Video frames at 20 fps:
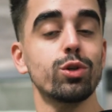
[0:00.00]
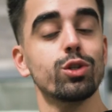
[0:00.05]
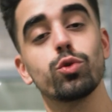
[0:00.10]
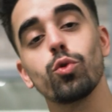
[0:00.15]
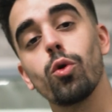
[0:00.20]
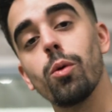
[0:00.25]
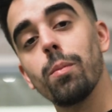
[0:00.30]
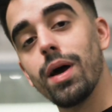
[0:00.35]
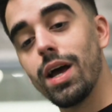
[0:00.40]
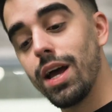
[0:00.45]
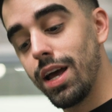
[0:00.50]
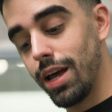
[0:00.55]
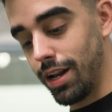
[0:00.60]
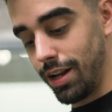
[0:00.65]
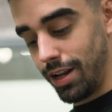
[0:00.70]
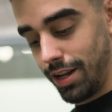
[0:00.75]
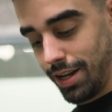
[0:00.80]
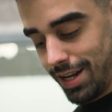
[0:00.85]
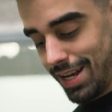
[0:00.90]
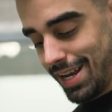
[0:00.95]
into a
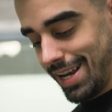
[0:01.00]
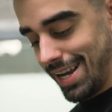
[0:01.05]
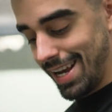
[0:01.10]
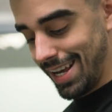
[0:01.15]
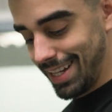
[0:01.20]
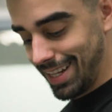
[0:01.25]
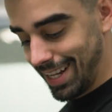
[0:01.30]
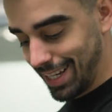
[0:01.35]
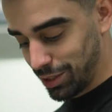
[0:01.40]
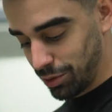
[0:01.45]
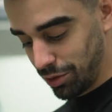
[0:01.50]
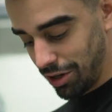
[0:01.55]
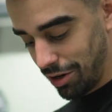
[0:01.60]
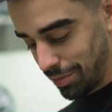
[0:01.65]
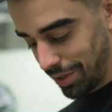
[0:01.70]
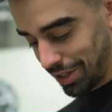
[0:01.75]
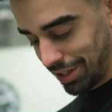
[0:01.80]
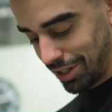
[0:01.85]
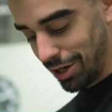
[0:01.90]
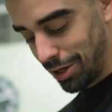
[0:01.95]
man, and that's what I've
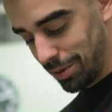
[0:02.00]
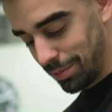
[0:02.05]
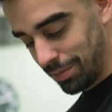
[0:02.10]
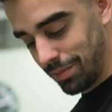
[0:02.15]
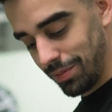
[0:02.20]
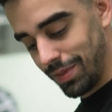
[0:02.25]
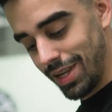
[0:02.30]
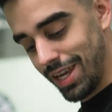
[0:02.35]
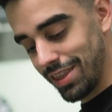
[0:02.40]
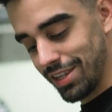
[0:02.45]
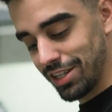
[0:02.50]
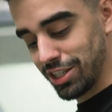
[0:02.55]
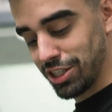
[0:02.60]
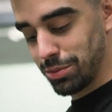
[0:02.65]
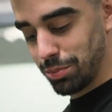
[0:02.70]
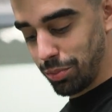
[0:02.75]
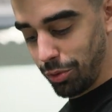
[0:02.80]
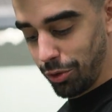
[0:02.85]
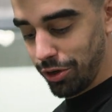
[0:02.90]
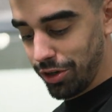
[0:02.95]
become in this
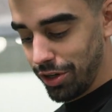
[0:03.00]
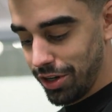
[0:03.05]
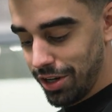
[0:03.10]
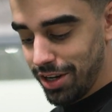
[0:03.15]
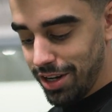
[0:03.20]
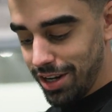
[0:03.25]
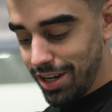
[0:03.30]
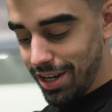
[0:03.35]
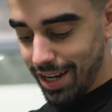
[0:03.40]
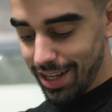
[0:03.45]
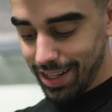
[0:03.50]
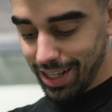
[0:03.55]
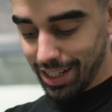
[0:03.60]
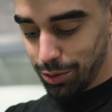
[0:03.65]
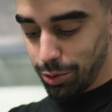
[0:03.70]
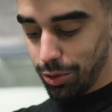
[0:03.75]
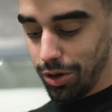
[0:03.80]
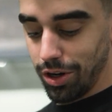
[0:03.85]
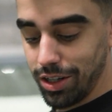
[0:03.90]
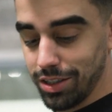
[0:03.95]
sport, and
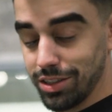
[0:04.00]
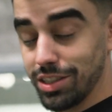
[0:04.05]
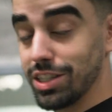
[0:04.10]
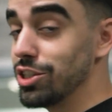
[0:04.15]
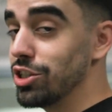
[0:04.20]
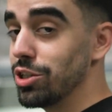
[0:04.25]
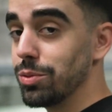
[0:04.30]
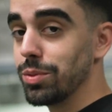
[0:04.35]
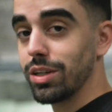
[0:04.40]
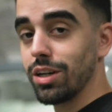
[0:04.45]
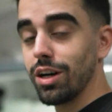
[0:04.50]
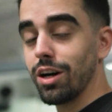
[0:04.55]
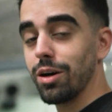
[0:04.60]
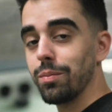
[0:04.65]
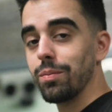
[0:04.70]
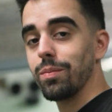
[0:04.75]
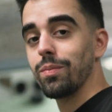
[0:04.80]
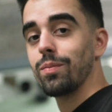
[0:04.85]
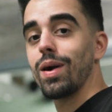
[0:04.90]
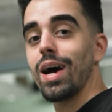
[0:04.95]
that's what I'll continue to
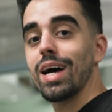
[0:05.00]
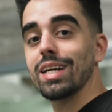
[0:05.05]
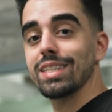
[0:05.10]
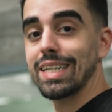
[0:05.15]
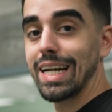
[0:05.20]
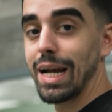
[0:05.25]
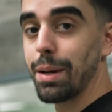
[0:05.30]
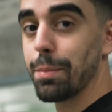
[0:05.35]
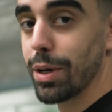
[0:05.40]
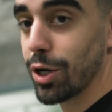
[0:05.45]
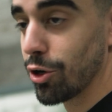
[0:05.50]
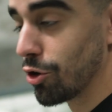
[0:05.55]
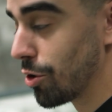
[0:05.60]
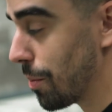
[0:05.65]
become as I get better